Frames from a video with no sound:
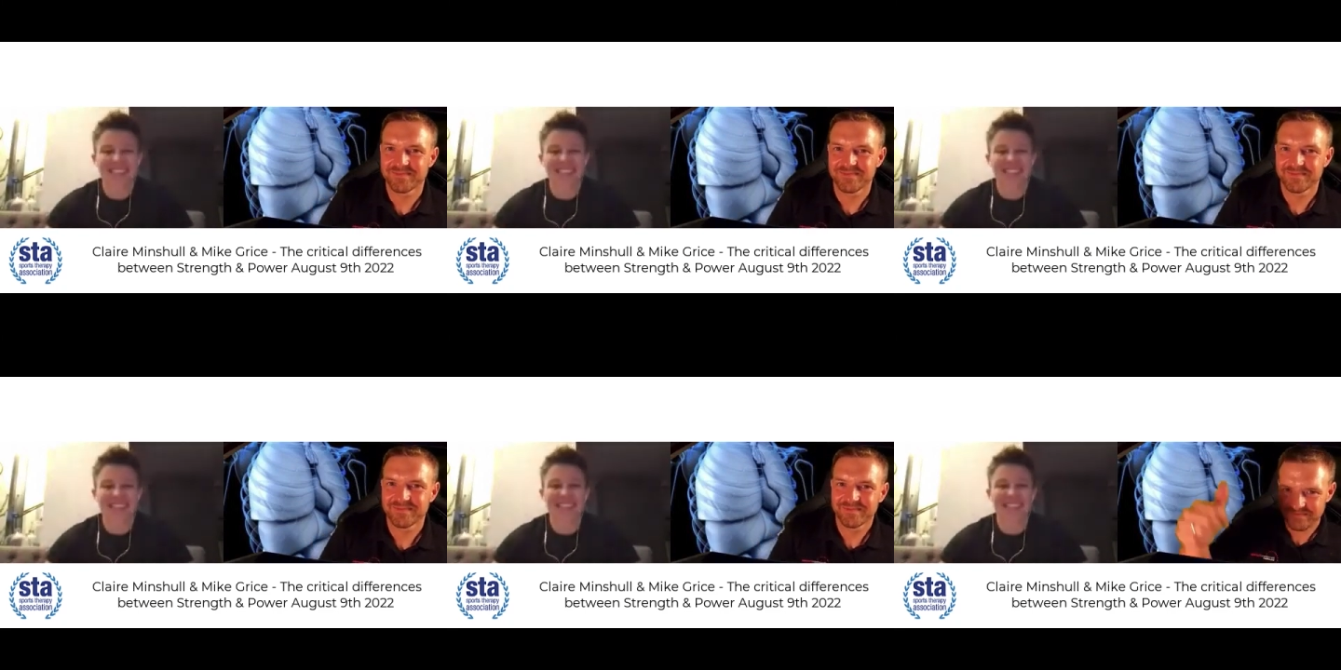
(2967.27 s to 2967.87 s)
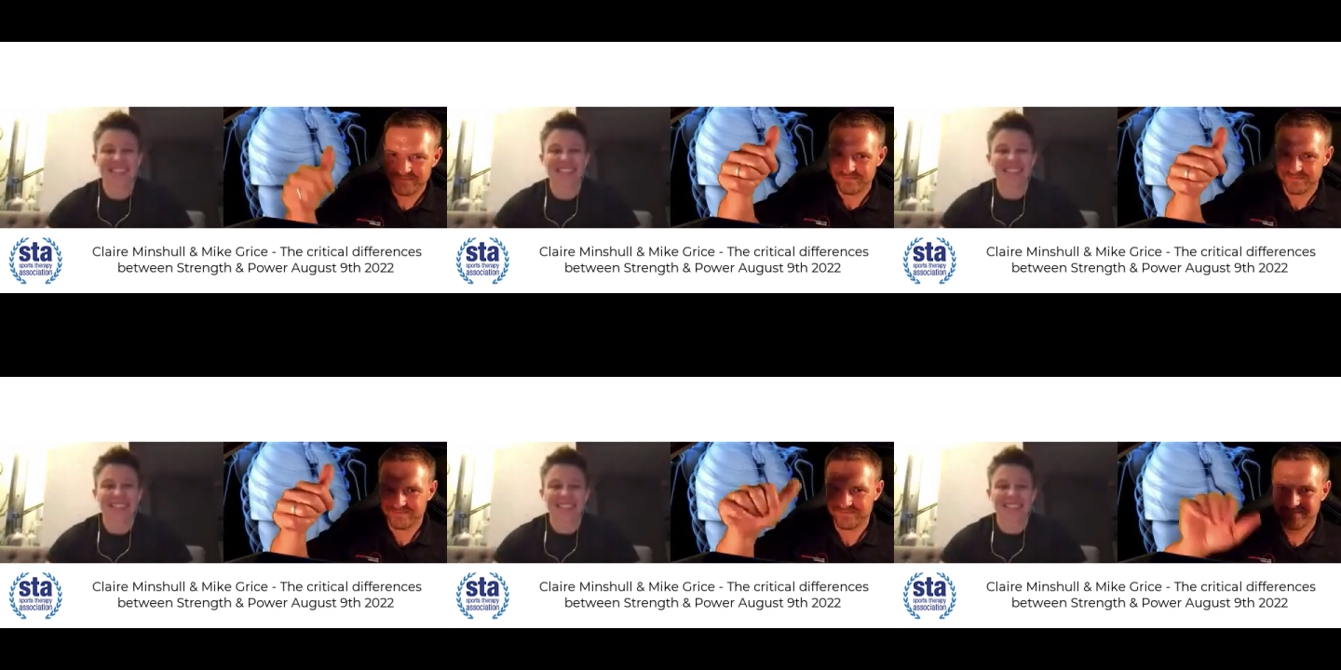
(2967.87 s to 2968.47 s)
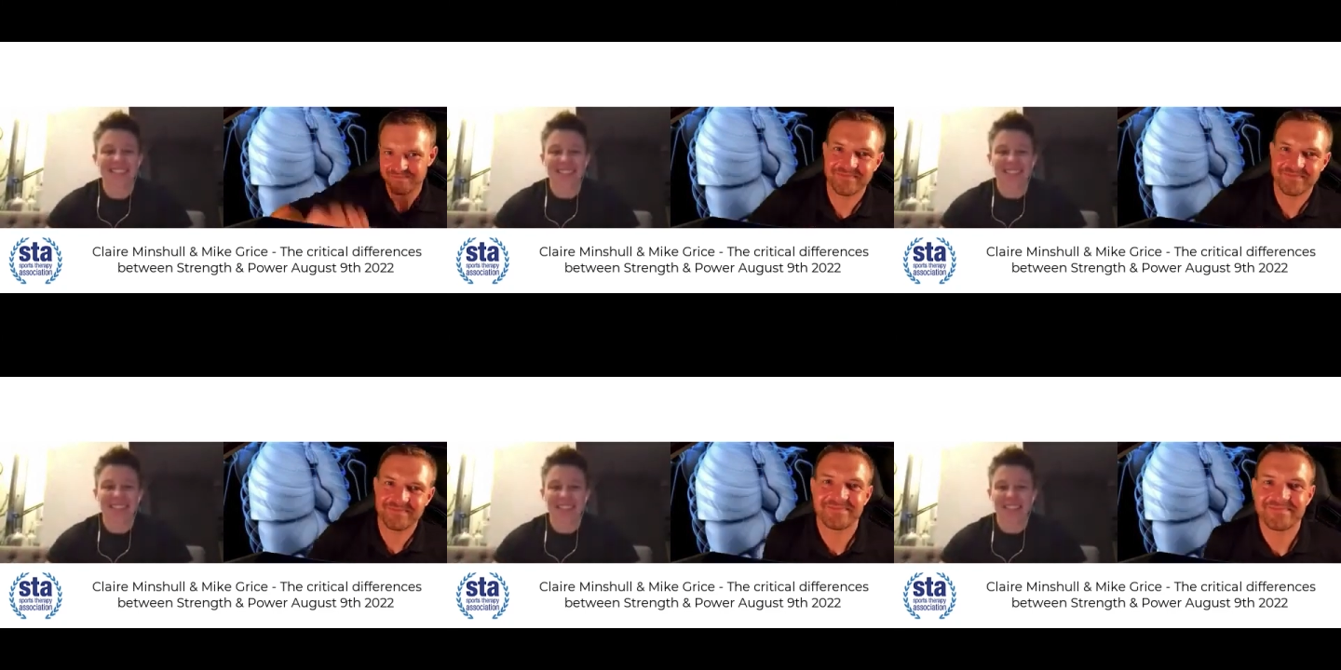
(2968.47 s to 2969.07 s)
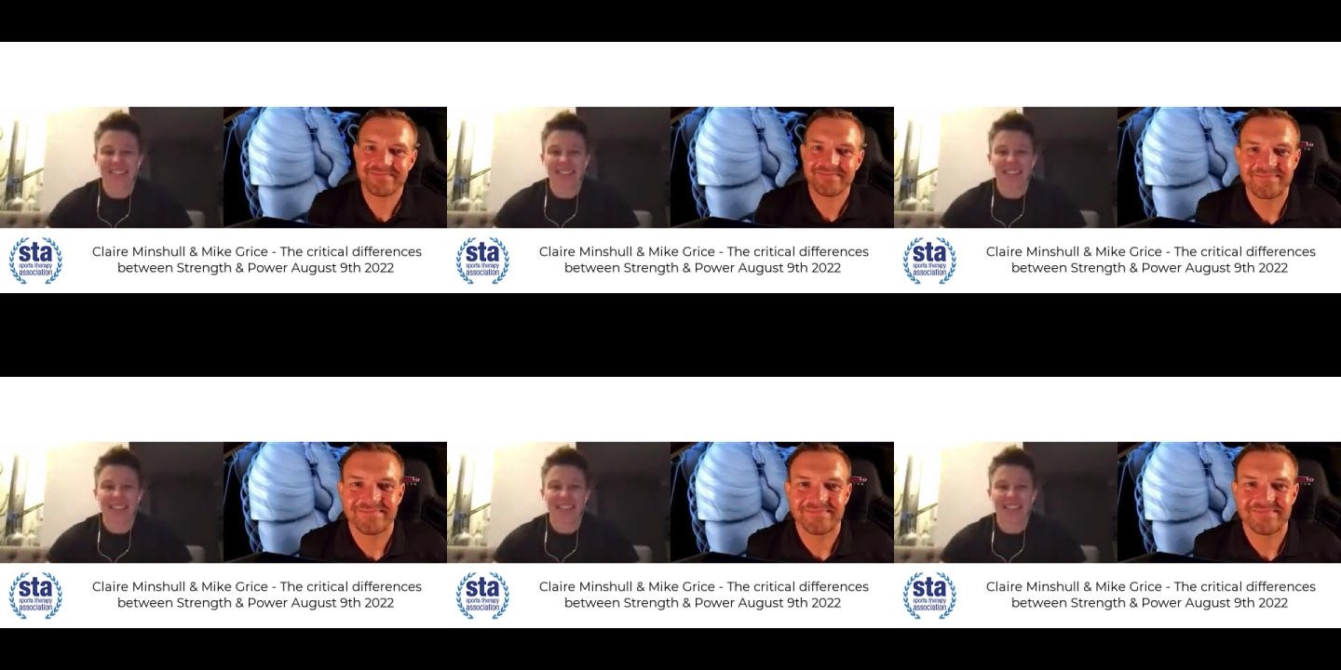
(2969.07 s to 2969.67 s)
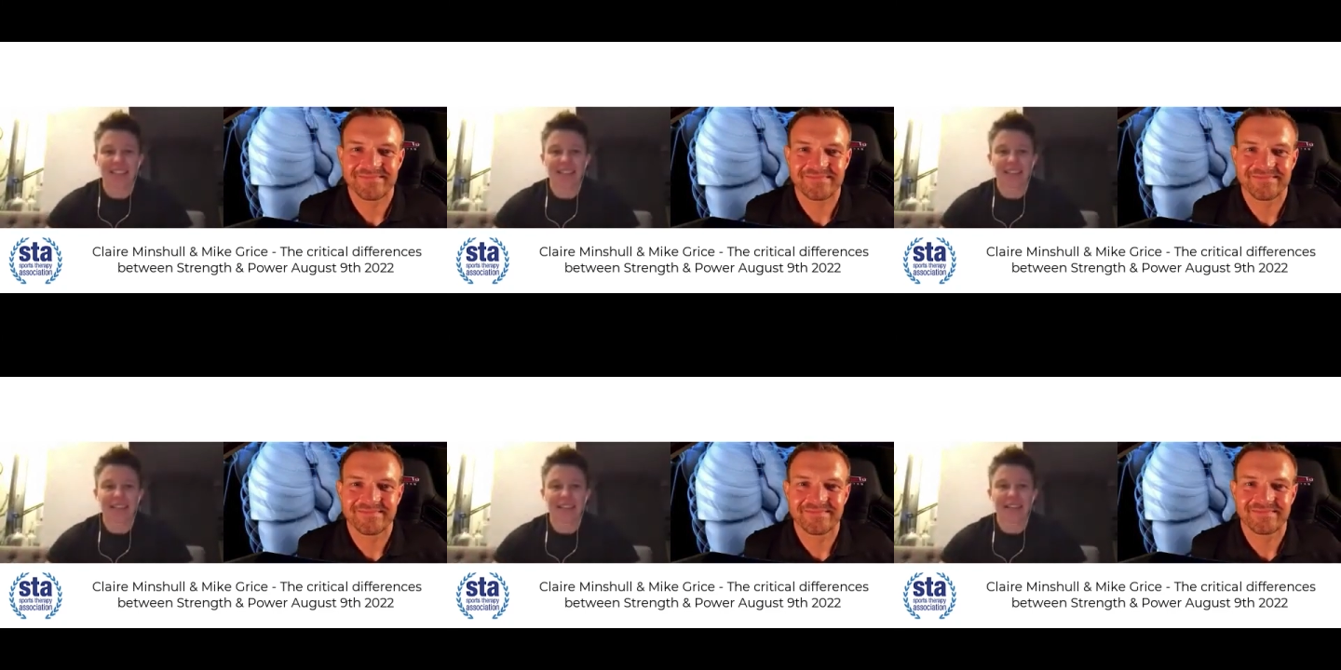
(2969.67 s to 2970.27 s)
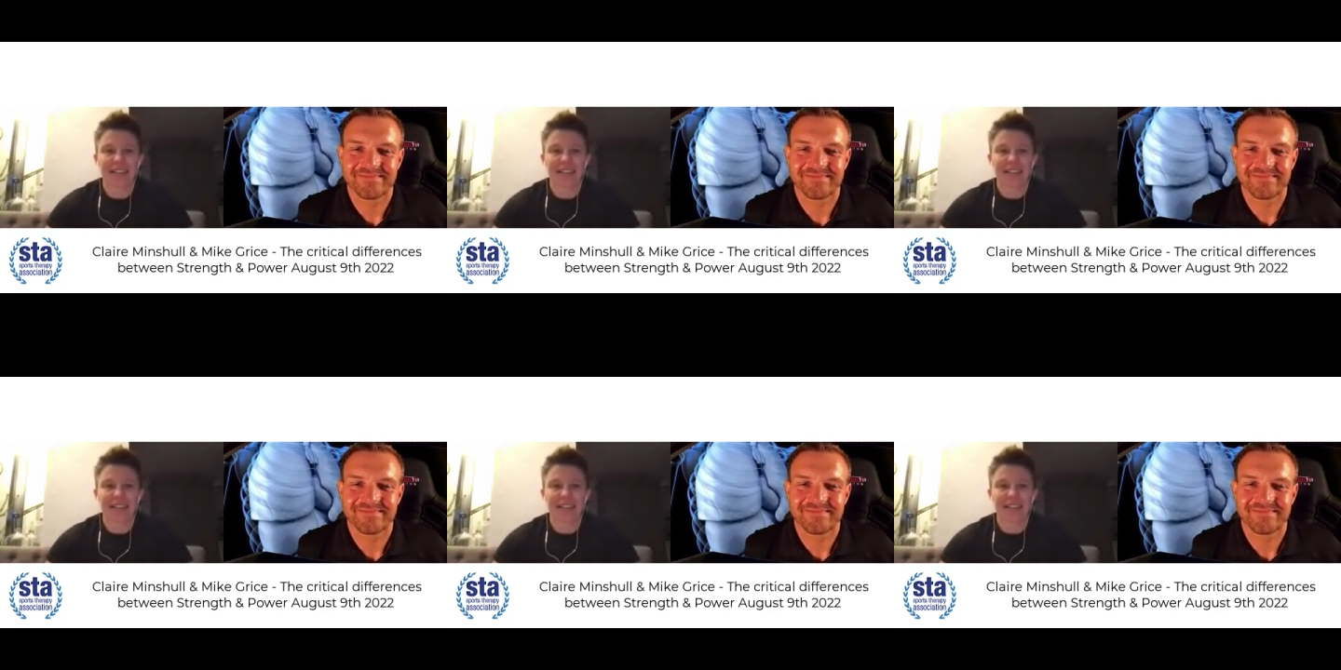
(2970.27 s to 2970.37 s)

No one is speaking in this clip.